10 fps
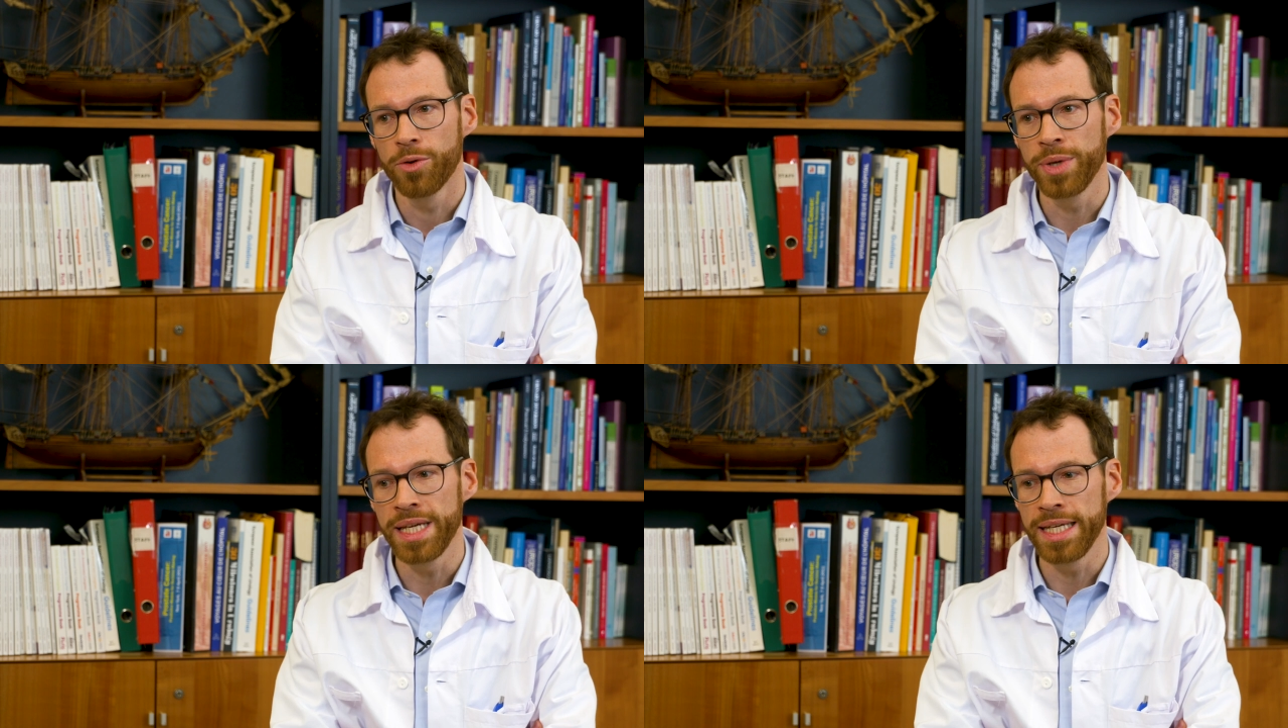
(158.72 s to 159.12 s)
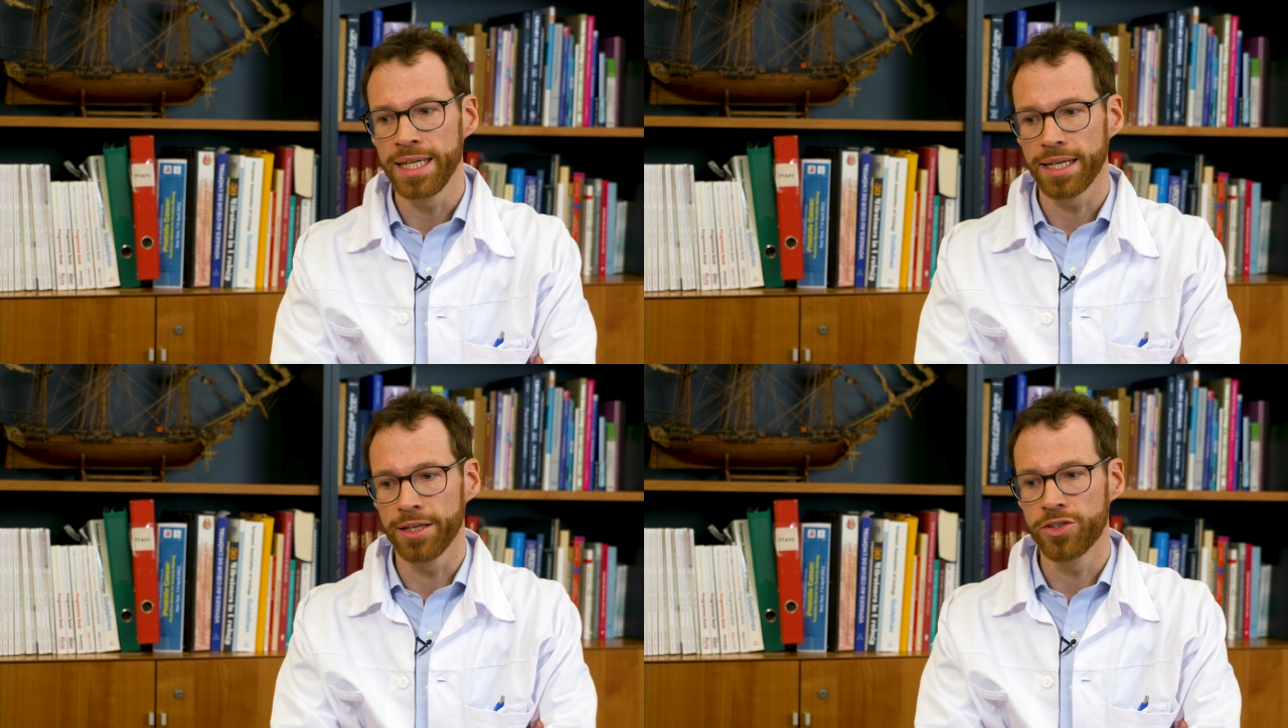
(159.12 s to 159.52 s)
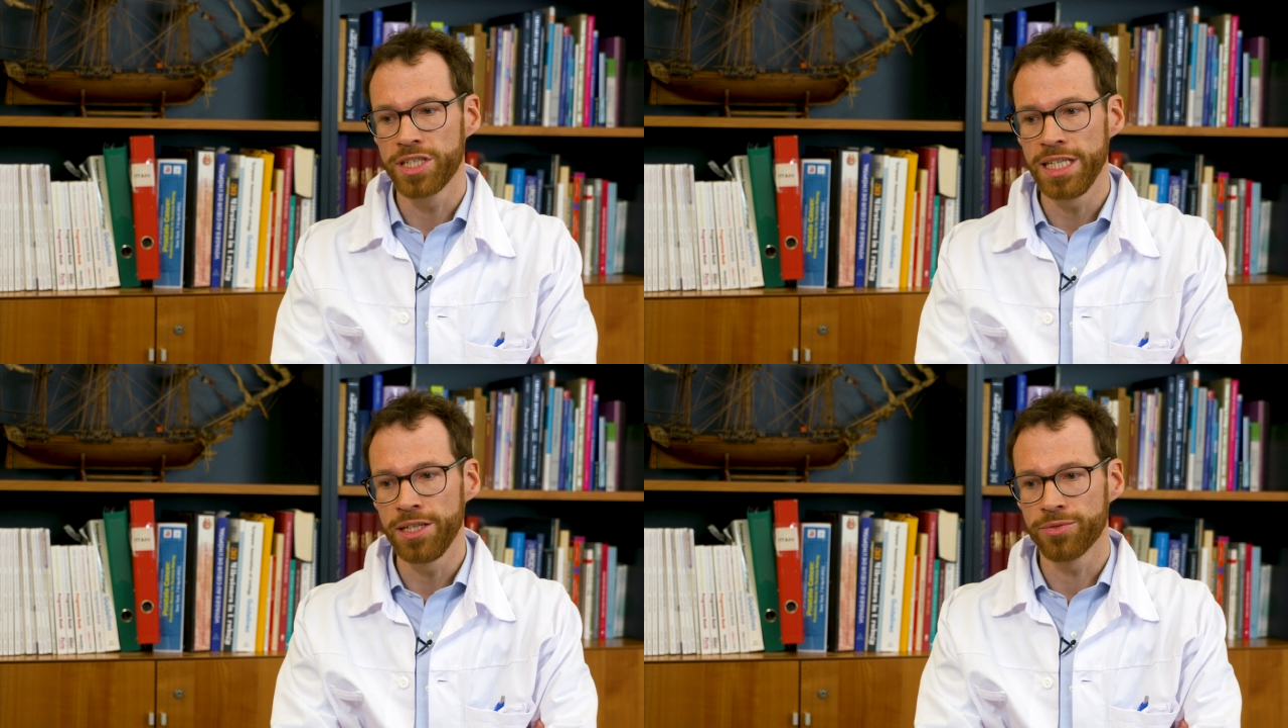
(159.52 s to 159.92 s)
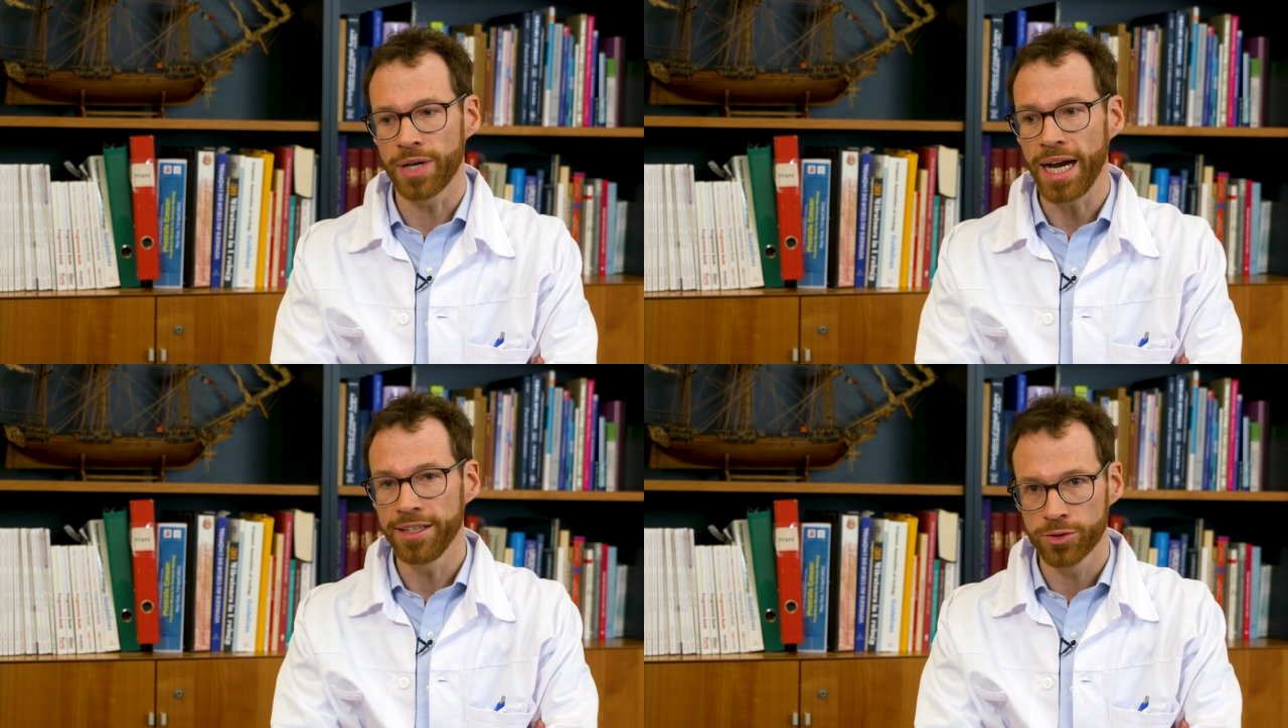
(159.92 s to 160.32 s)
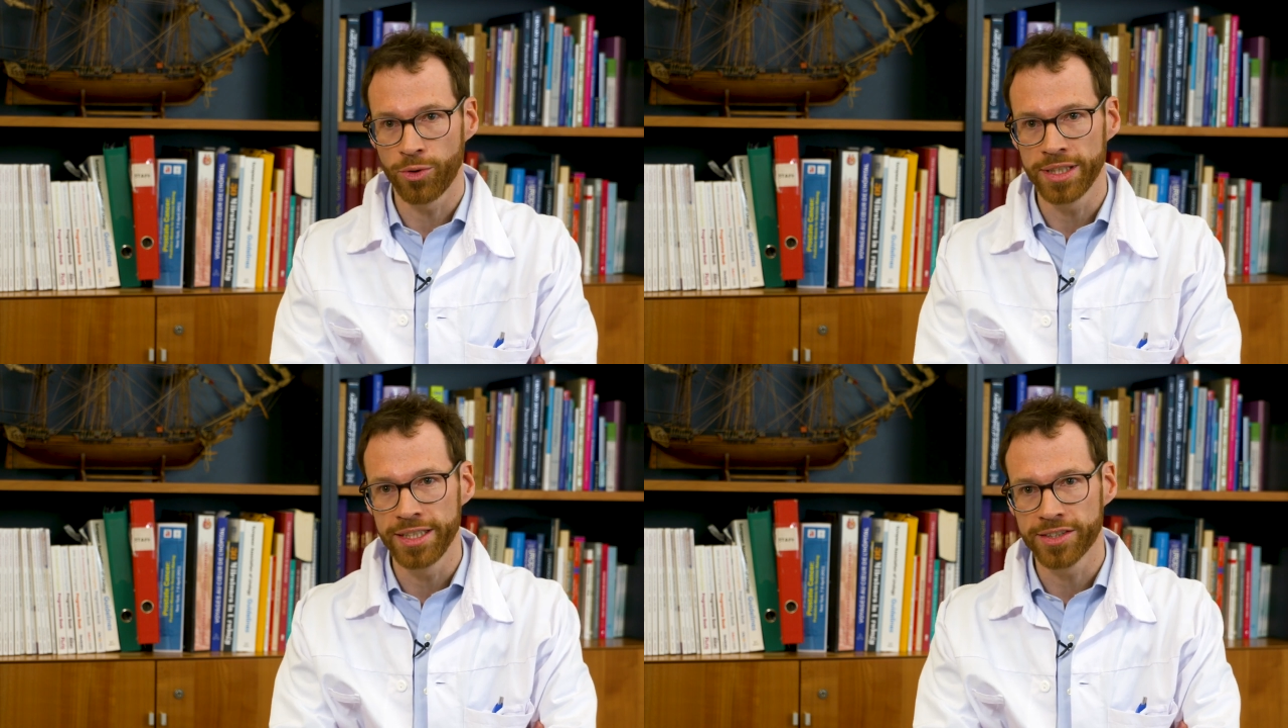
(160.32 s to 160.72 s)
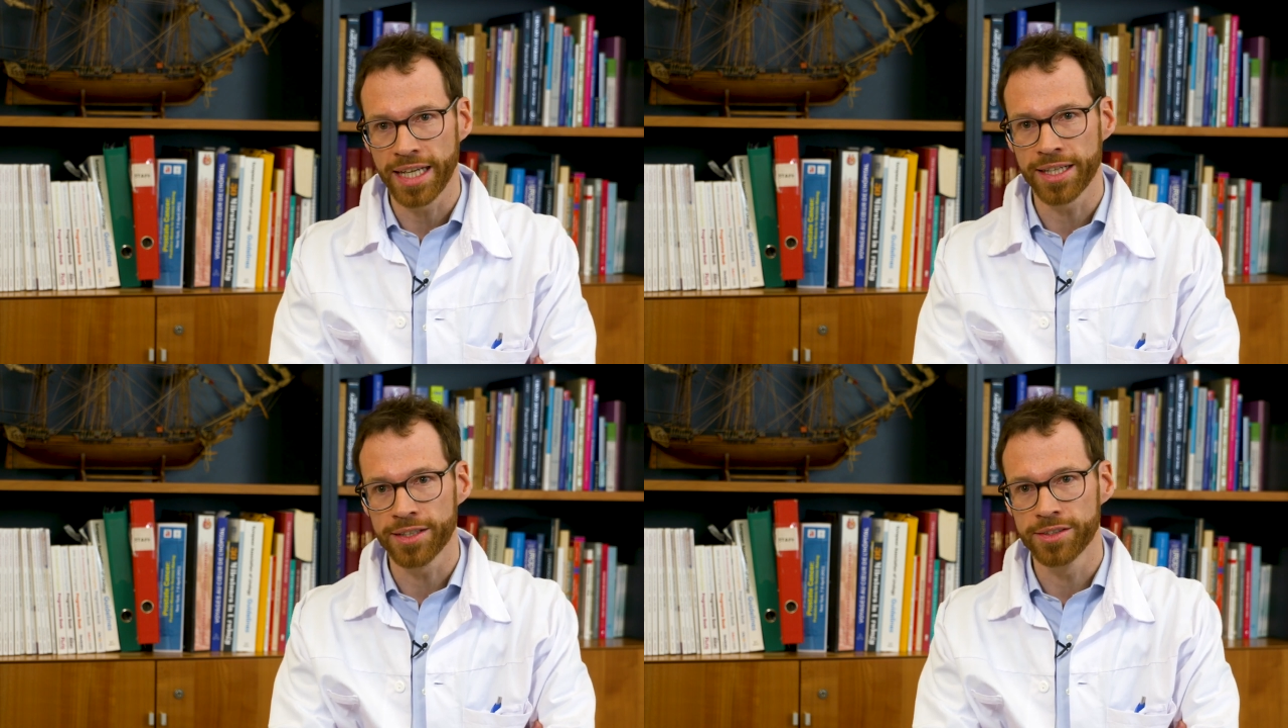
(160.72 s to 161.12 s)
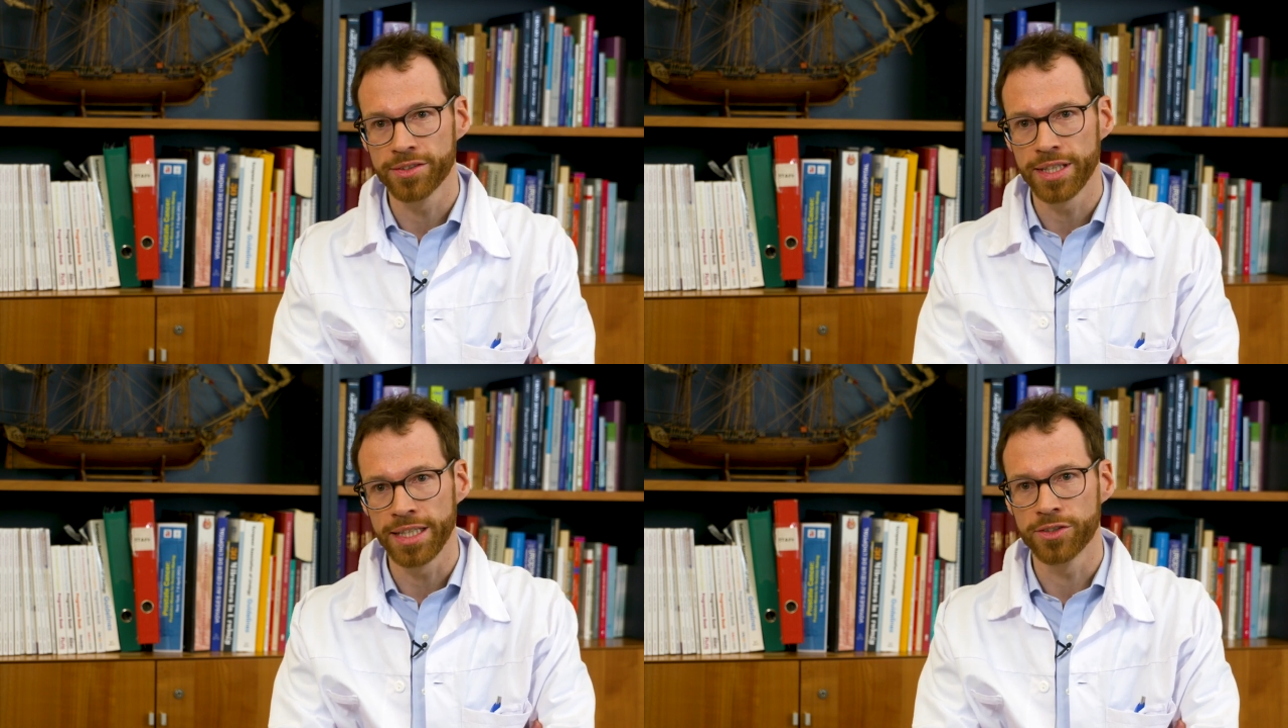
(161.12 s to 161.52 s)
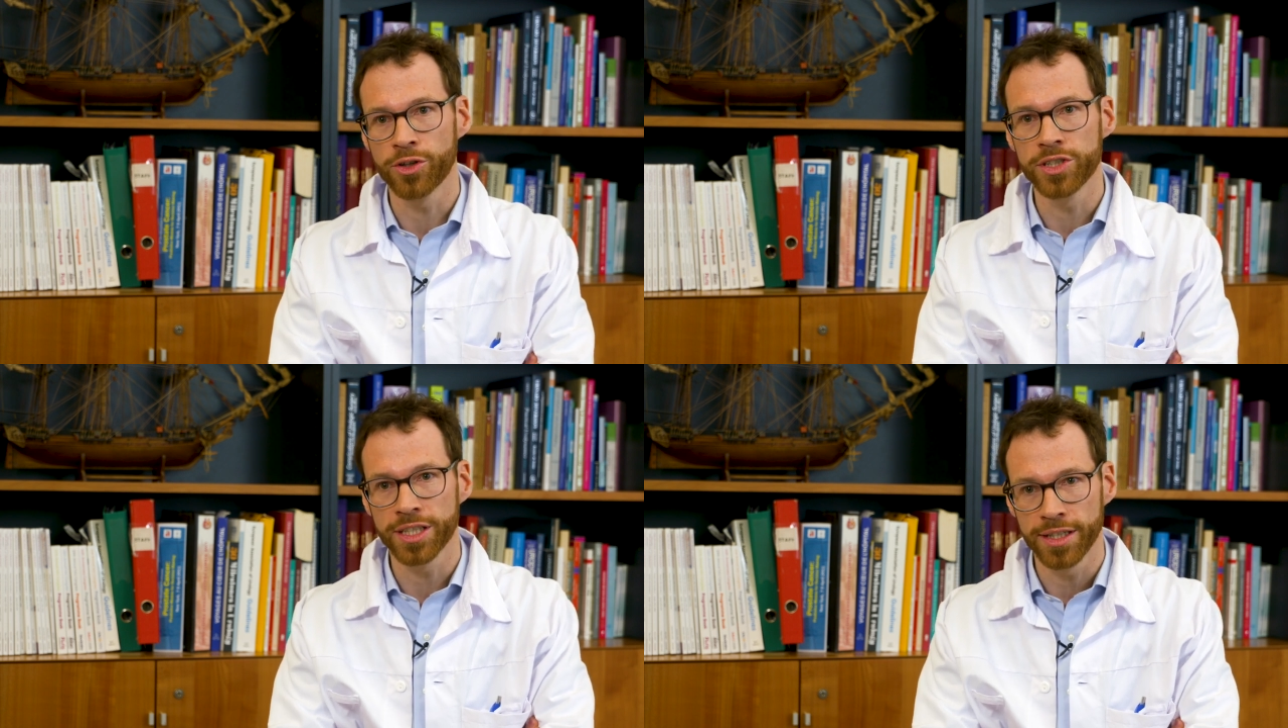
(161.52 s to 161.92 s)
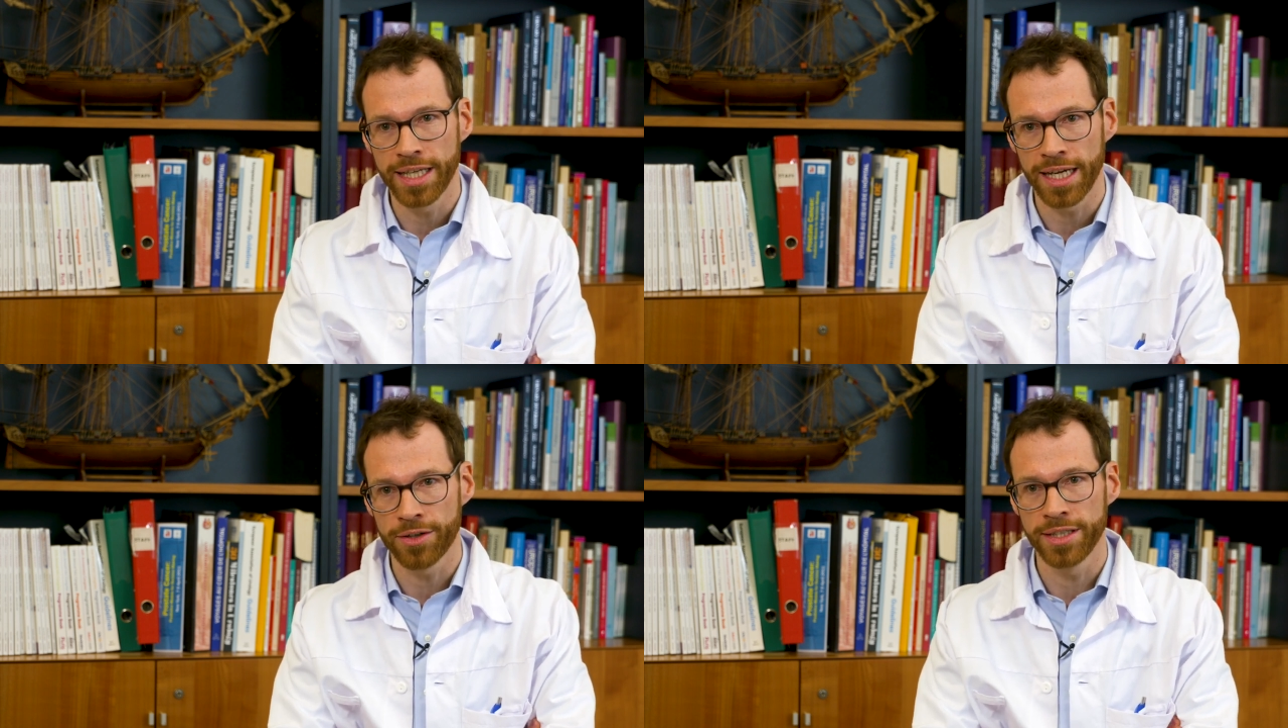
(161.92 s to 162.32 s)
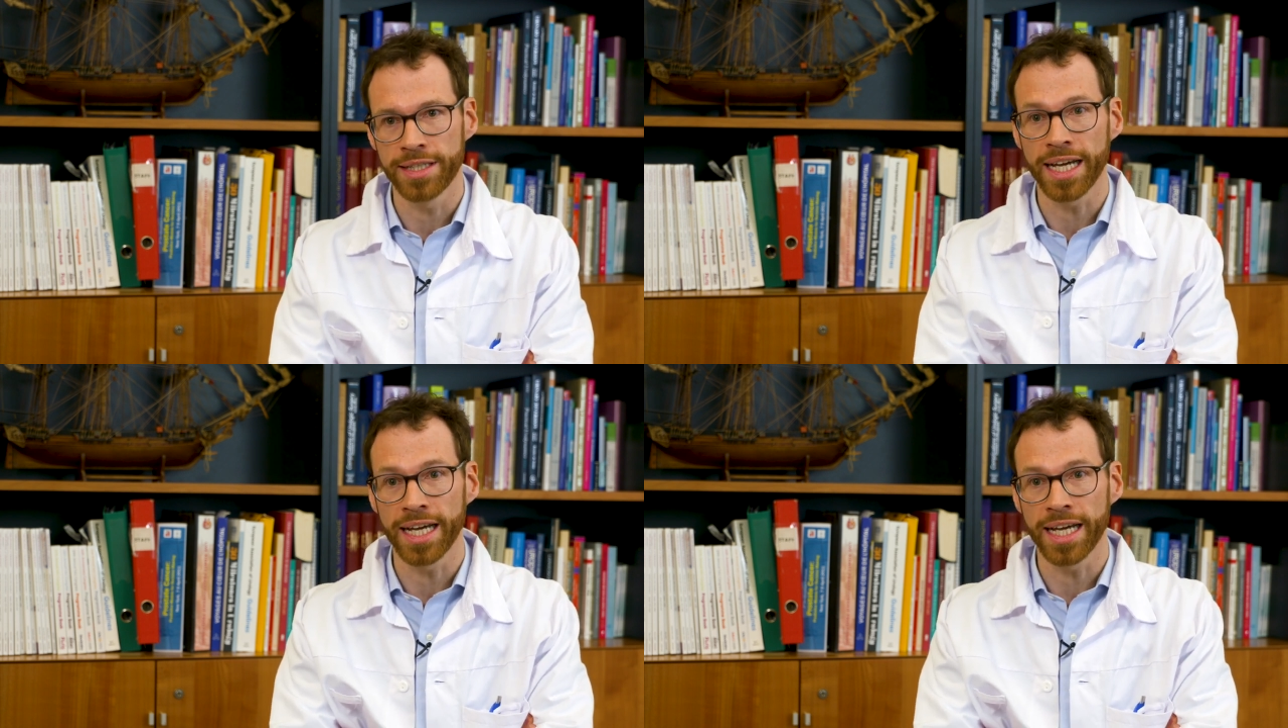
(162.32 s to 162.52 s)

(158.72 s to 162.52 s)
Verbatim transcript: We achieve highest quality standards in surgical care and